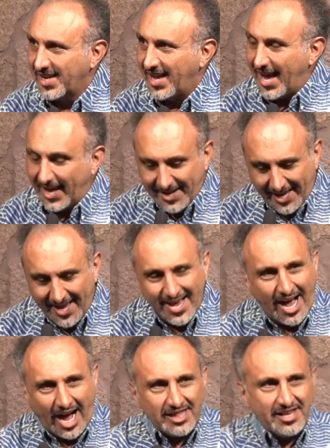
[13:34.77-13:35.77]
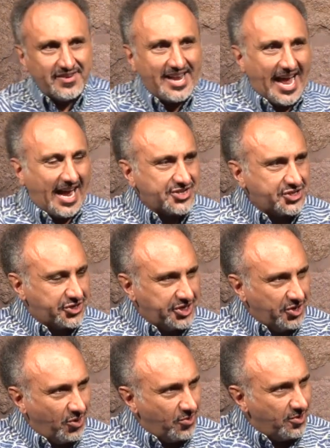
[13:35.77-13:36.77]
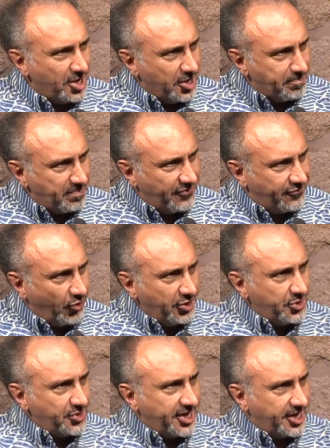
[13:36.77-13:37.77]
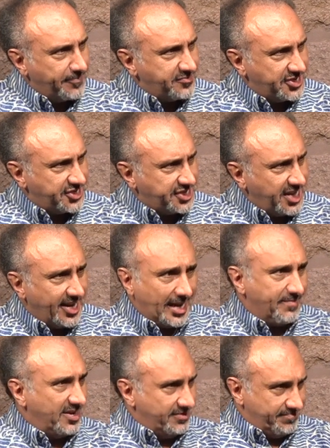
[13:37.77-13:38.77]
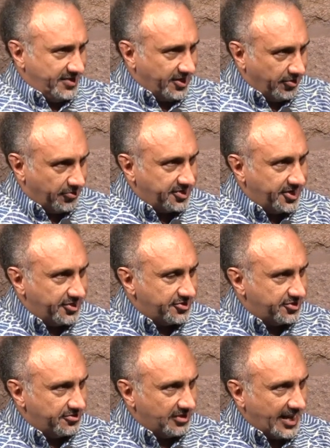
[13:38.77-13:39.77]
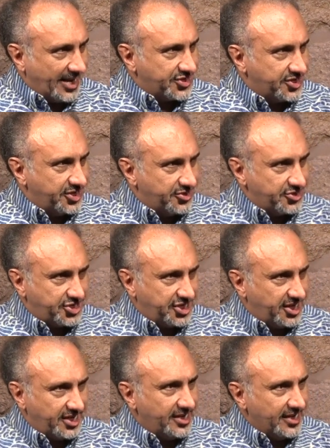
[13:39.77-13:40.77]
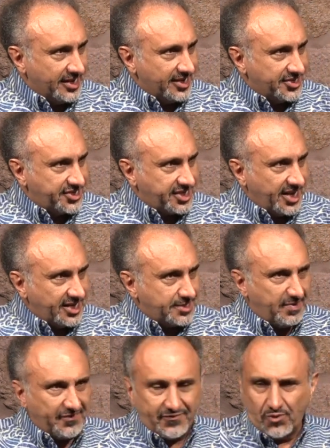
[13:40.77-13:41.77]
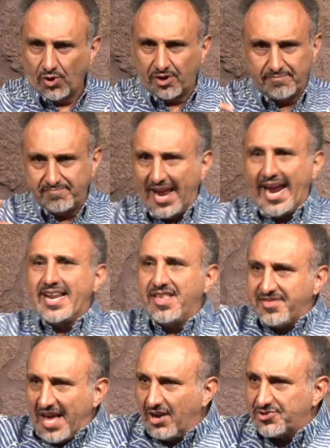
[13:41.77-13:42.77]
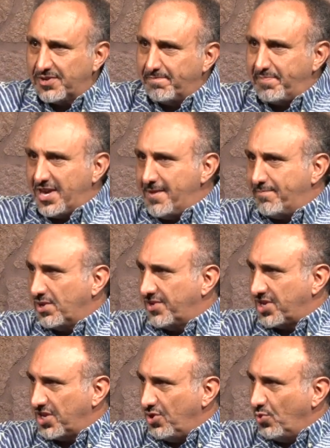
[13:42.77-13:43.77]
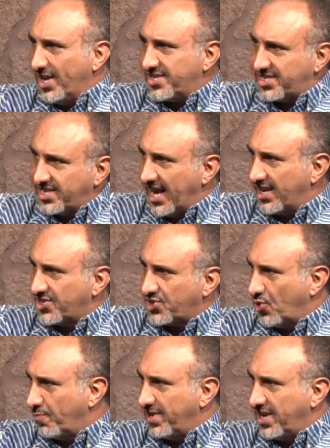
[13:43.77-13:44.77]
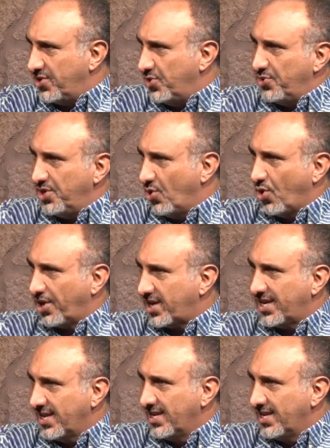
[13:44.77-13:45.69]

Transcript: And I'll even ask her, you know, before you get up to sing, I mean, you know, here last year she sings before 80,000 people at the US Tennis Open in New York.